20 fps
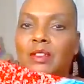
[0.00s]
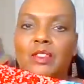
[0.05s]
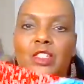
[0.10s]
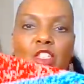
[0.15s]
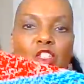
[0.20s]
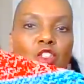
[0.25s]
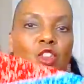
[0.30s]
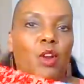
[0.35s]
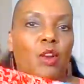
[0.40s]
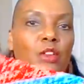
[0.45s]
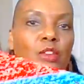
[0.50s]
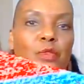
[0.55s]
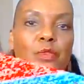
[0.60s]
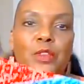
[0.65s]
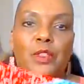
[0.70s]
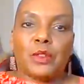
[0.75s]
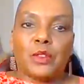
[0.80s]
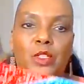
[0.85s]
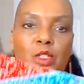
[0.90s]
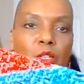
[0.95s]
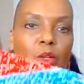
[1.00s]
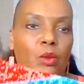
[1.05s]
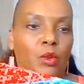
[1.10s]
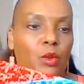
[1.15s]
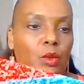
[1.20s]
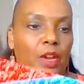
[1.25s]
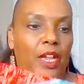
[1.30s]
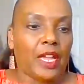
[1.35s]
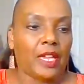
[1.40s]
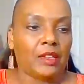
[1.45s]
This yarn feels so
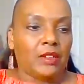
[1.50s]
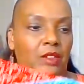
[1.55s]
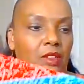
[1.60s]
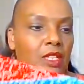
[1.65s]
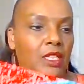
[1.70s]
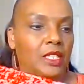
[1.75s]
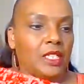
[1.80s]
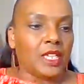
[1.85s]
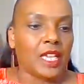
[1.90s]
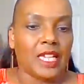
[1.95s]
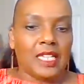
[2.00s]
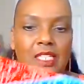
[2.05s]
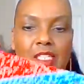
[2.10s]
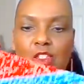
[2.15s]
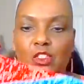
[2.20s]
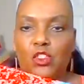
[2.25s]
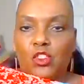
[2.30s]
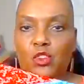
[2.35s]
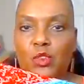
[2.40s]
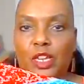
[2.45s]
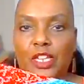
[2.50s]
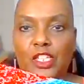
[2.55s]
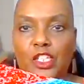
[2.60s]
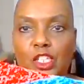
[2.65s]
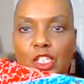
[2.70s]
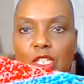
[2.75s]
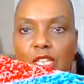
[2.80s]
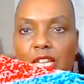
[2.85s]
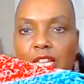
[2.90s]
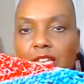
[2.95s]
great. It's nice and
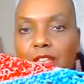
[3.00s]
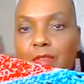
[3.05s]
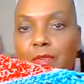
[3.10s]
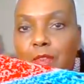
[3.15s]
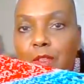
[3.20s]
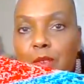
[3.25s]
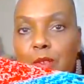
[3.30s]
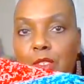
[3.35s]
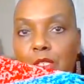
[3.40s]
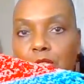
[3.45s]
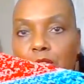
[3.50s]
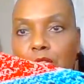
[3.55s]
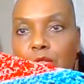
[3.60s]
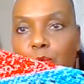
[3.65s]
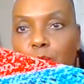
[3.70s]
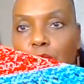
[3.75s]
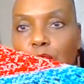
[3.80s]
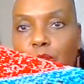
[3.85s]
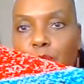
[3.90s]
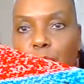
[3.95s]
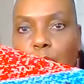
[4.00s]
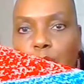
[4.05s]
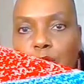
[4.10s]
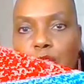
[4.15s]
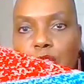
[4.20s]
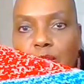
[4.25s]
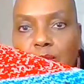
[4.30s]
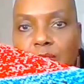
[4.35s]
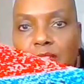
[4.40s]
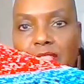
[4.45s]
stretchy and it feels good when you're
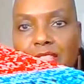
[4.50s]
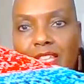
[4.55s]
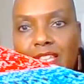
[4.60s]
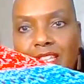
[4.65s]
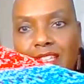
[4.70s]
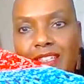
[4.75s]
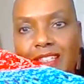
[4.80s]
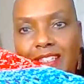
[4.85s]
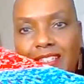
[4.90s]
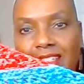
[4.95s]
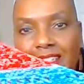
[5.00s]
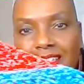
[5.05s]
working with it.